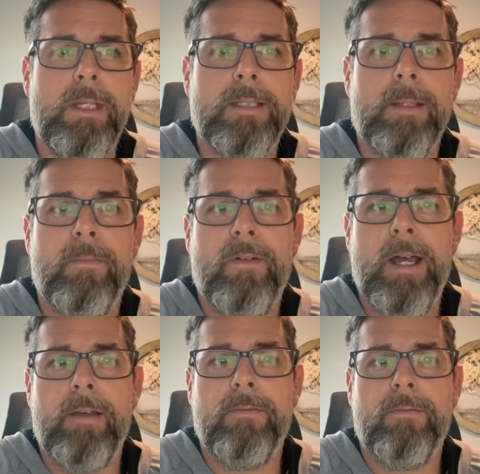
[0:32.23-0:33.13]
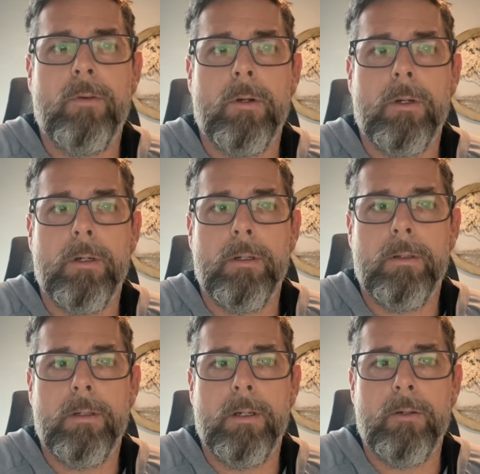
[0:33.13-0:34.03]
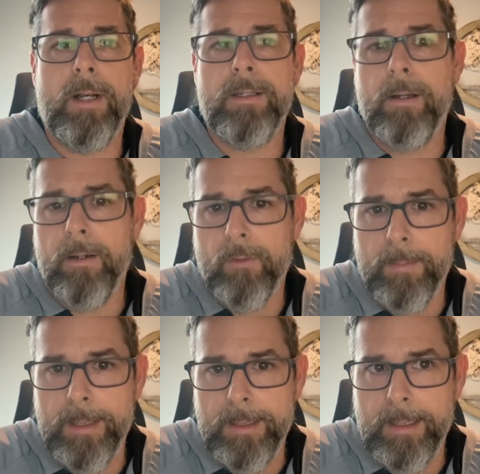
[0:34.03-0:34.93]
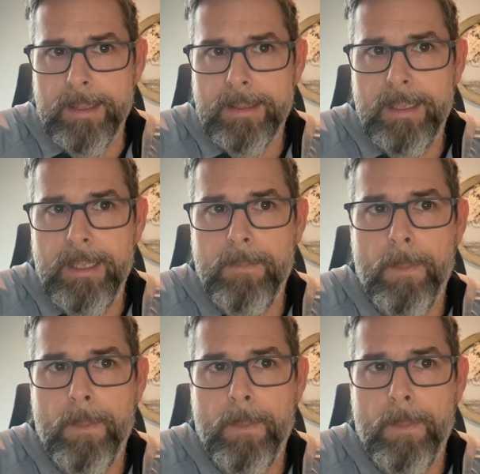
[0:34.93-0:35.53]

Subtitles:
DSM-5 for criteria for PTSD,